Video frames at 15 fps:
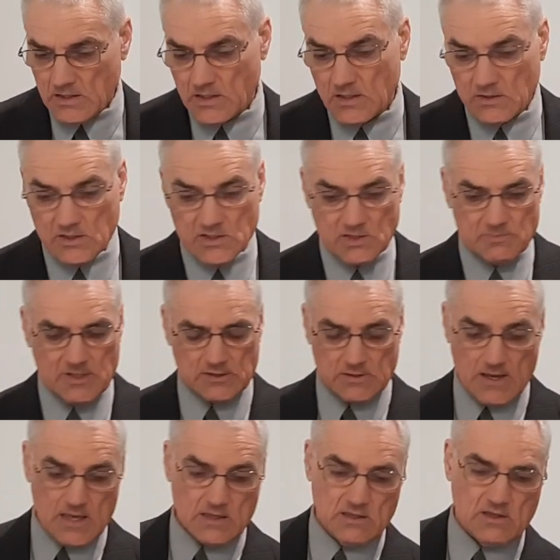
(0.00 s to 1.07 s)
you dismissed.
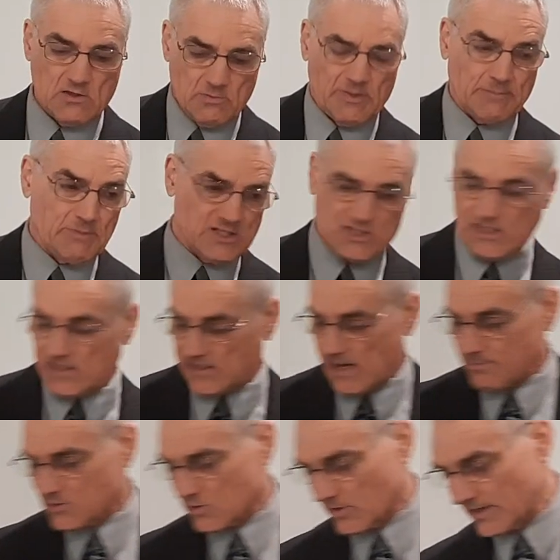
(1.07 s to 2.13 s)
you may be seated,
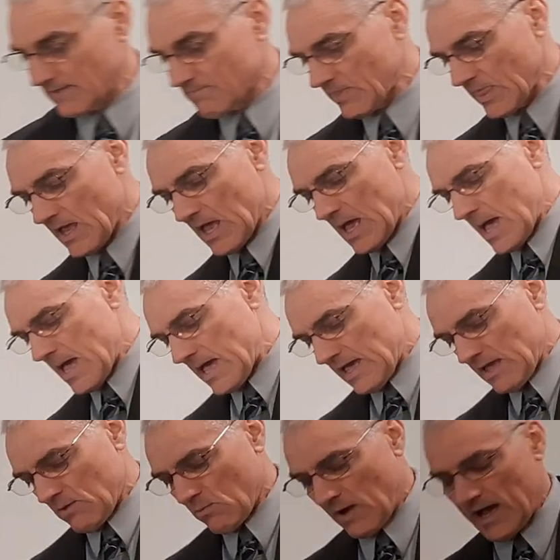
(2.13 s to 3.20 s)
I'm
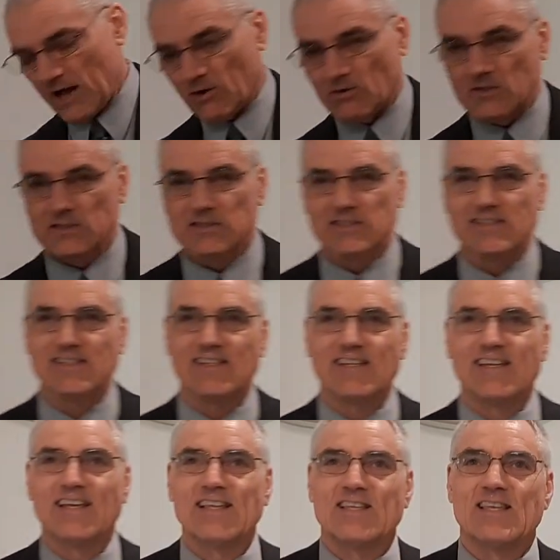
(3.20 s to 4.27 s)
sorry. Wow.
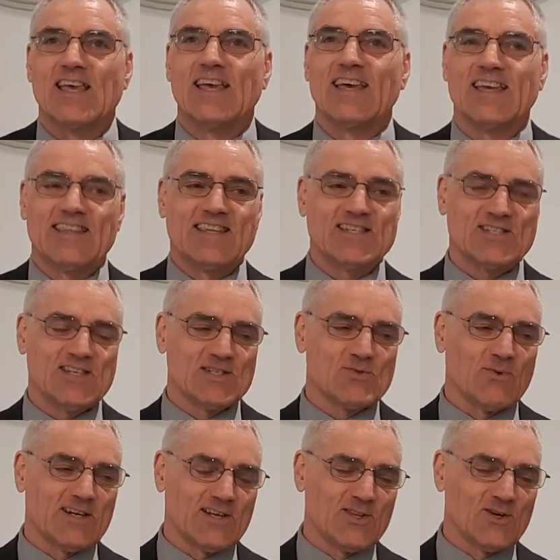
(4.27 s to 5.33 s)
This is
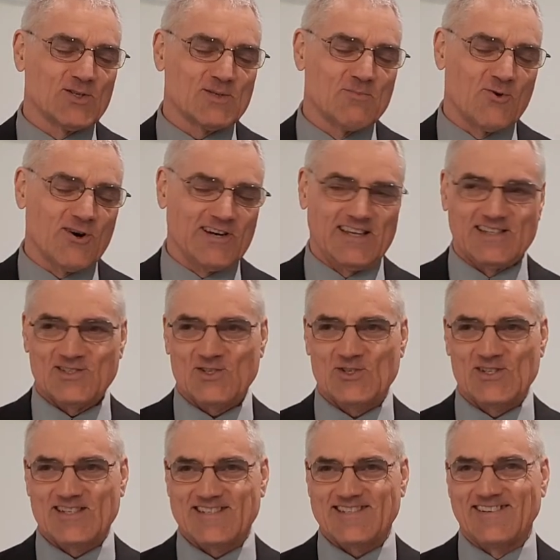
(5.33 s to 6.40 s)
one of those mornings.
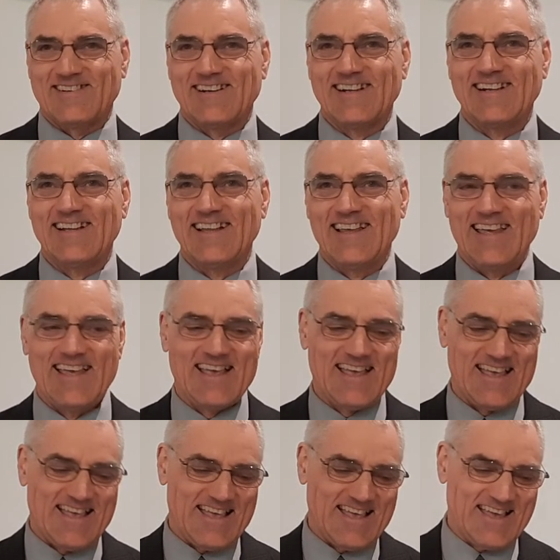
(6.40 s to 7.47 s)
So
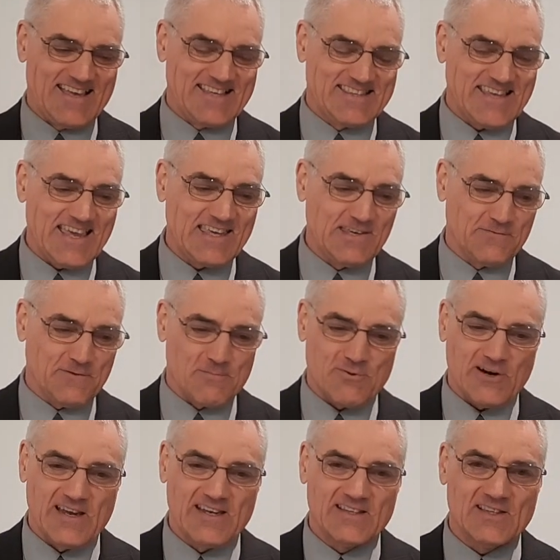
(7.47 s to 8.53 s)
thank you for
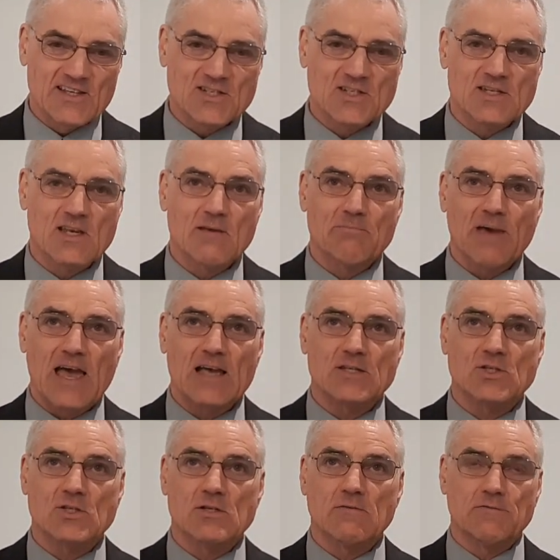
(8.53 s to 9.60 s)
praying this
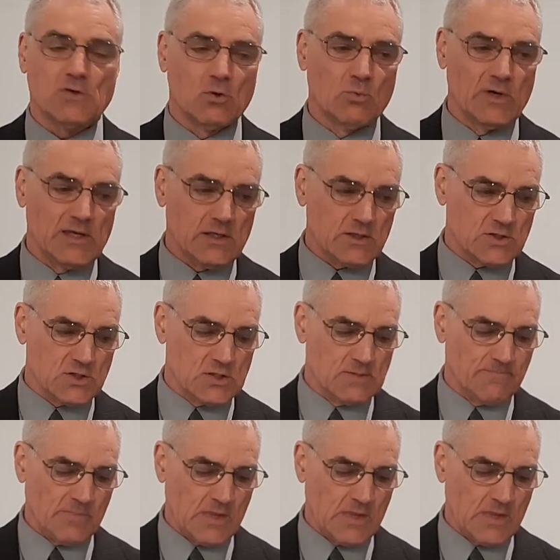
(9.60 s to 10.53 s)
past few weeks,